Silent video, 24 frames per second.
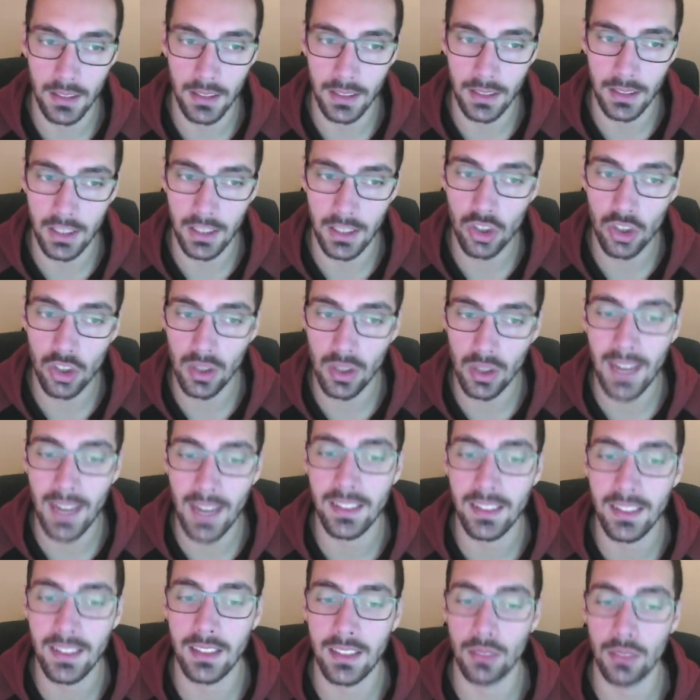each line
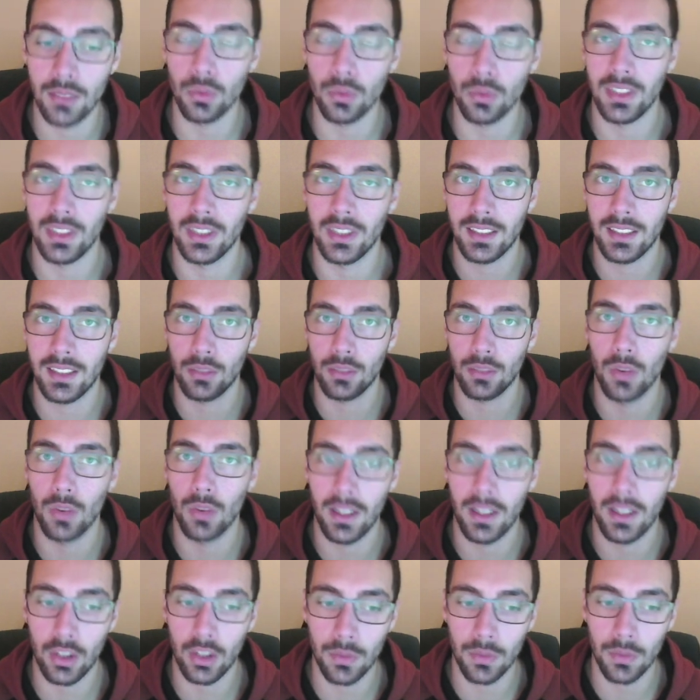doesn't
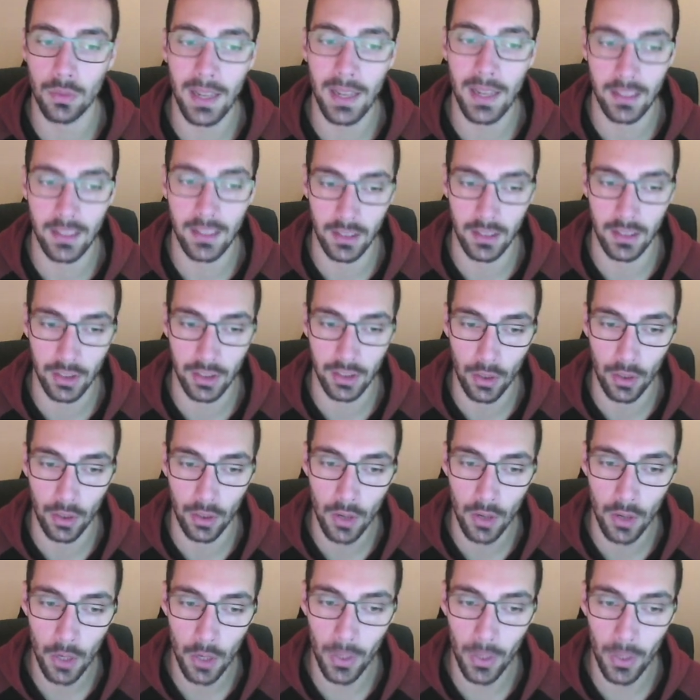run automatically. So
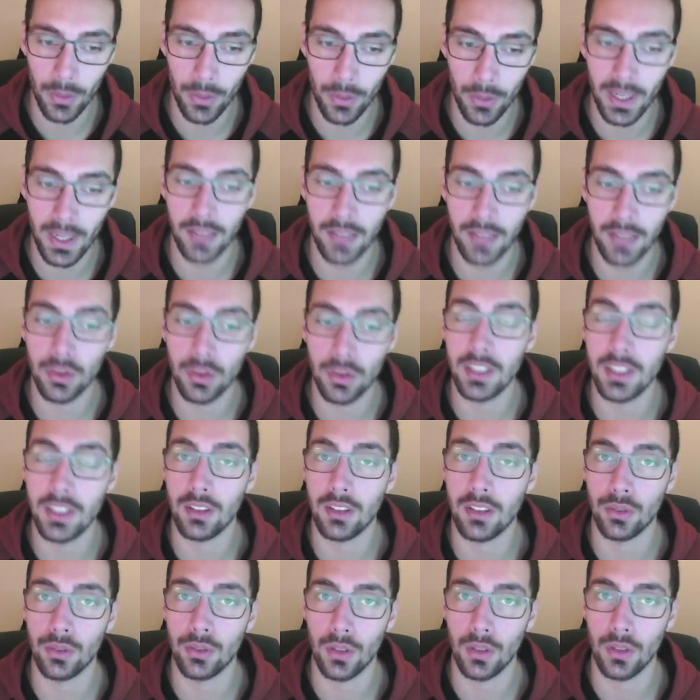when we get to this
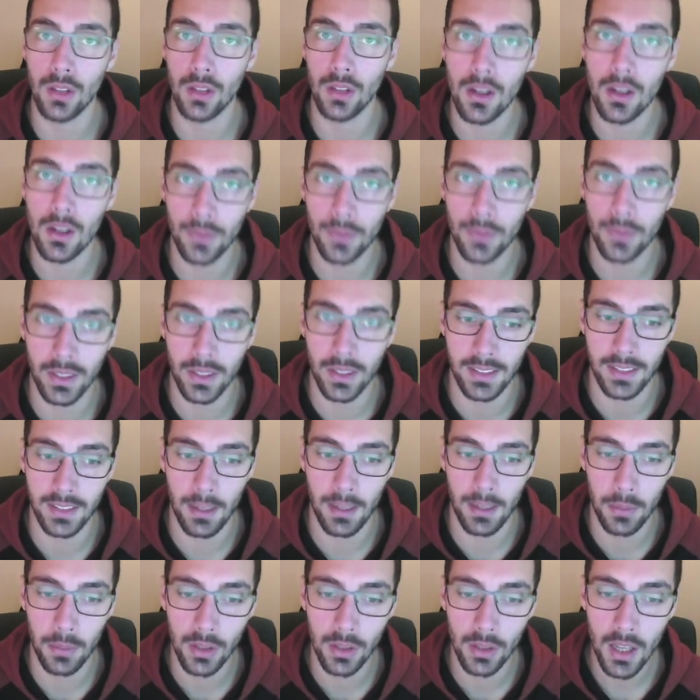console log, for
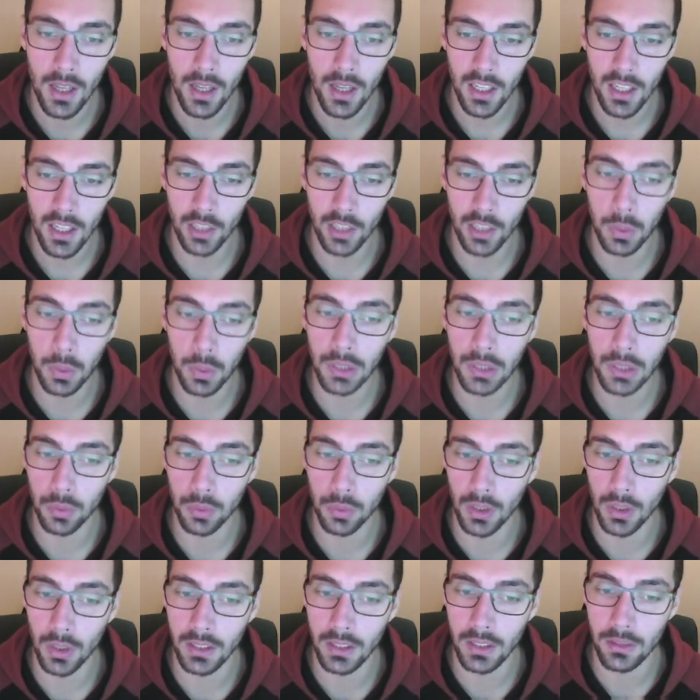example, it won't
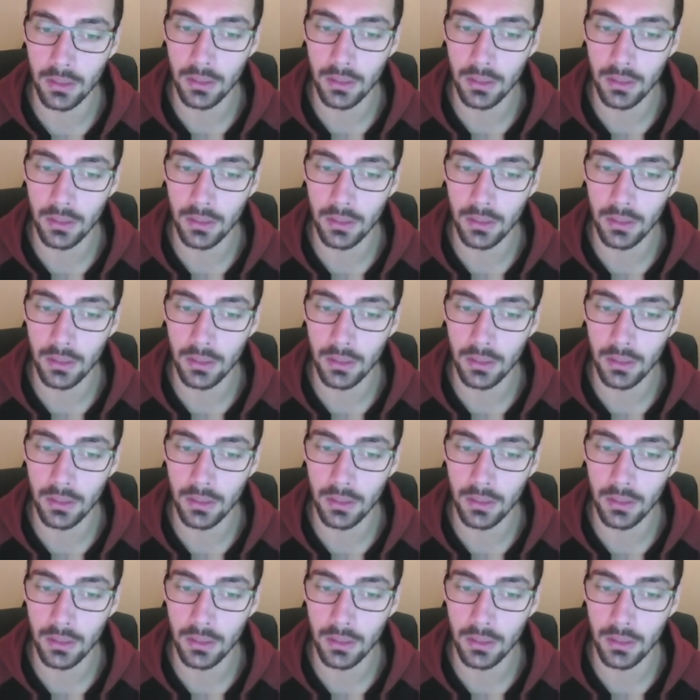run